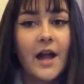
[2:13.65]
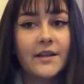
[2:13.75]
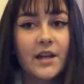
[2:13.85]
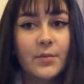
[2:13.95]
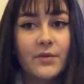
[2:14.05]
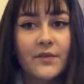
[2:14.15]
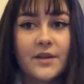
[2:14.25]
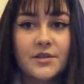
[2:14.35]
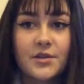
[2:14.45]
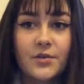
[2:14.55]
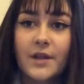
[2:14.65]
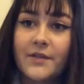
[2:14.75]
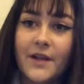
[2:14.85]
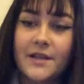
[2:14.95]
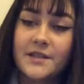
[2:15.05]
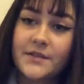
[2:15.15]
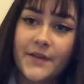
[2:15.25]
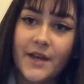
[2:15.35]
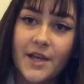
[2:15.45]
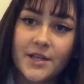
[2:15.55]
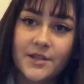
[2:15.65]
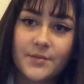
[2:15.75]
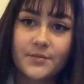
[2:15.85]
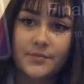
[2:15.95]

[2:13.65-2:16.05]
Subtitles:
and had a professional, advanced finish.